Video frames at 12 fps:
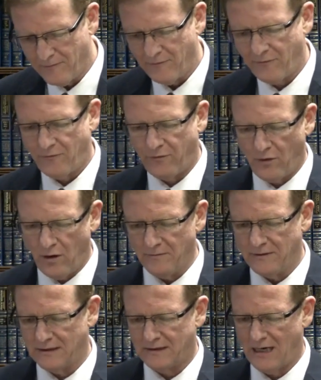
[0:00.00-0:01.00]
from
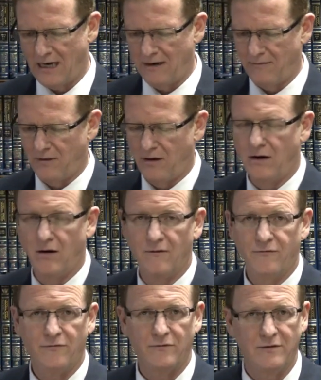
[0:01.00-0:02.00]
the time
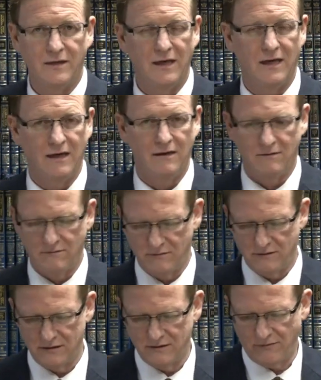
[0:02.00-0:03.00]
of the
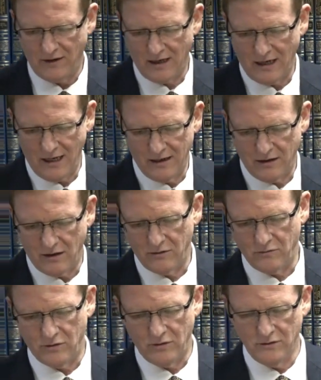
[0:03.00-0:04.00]
zvicha and
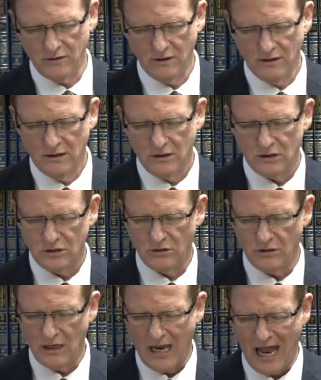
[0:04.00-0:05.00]
onward. So
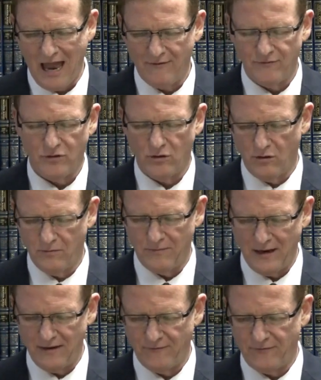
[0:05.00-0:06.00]
you have no
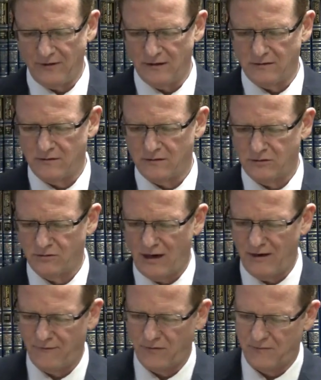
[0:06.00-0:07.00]
benefit
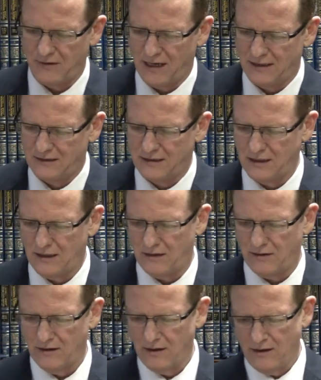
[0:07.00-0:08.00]
derived from the
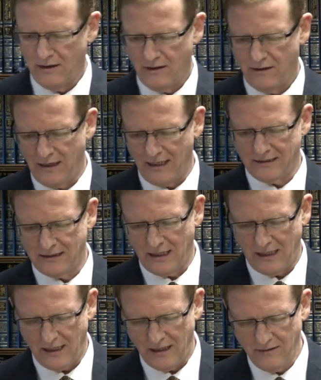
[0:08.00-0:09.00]
until that
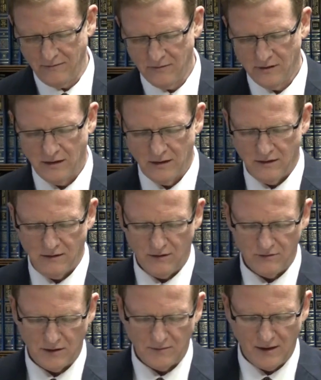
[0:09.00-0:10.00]
time. Now
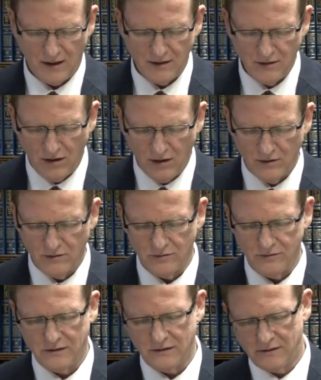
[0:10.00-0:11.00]
the Gemara
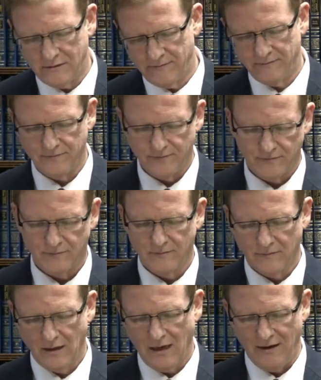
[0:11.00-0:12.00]
notes,
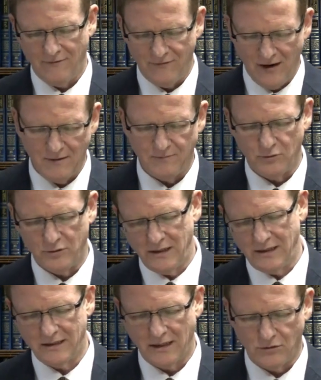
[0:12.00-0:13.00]
aval
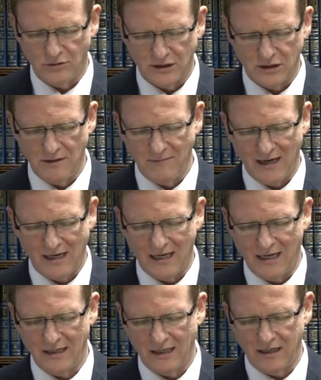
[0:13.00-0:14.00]
podin et hakodashim
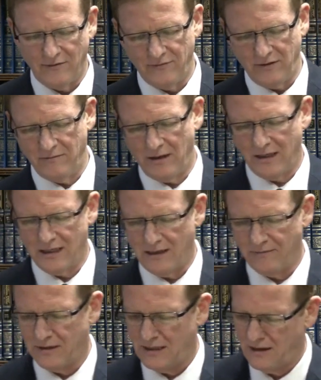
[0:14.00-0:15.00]
la'achilan lechlavim
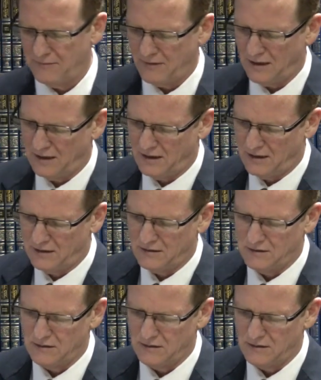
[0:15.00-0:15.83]
achinam mede'amar.